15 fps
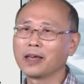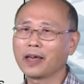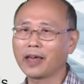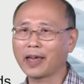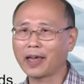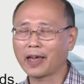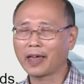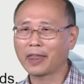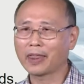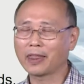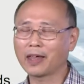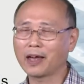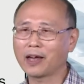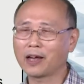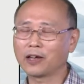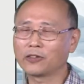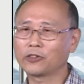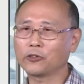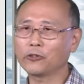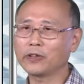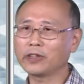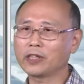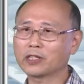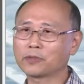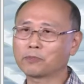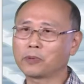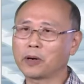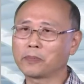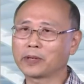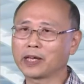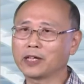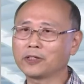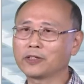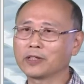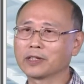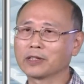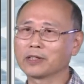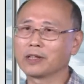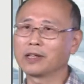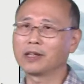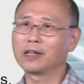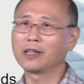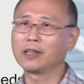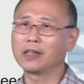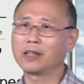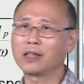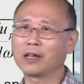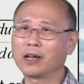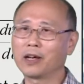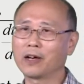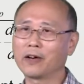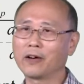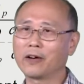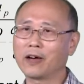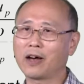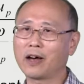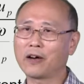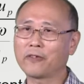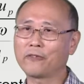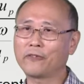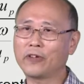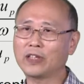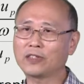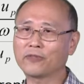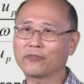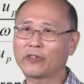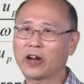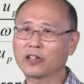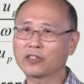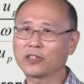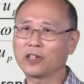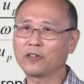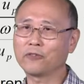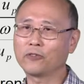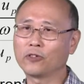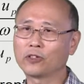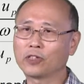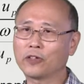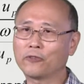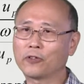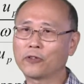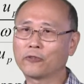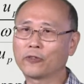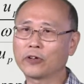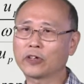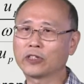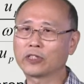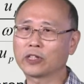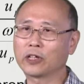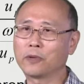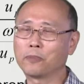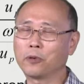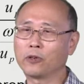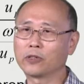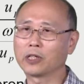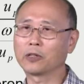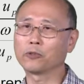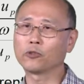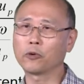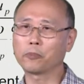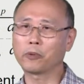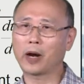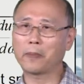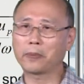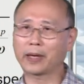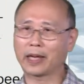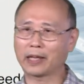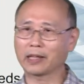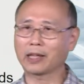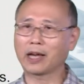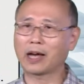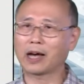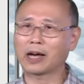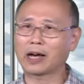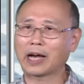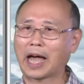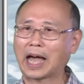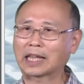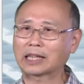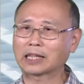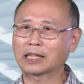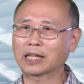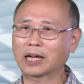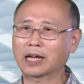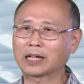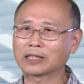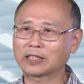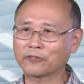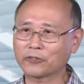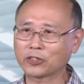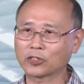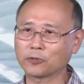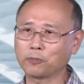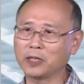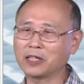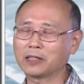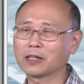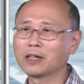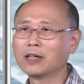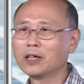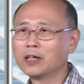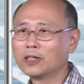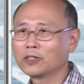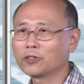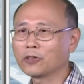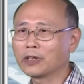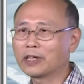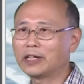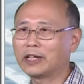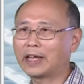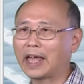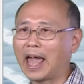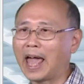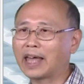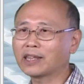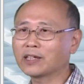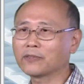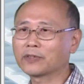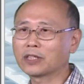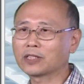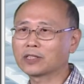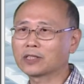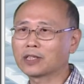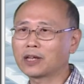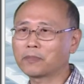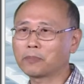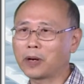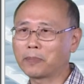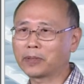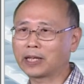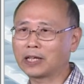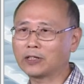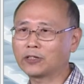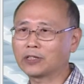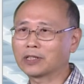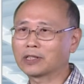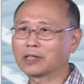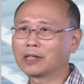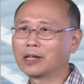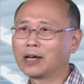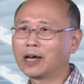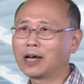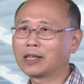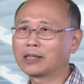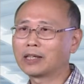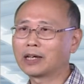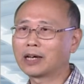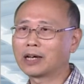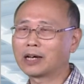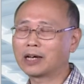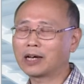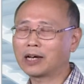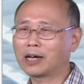And during this propagation, the phase velocity for different frequency component will propagate at different speed. So in the end of this propagation, the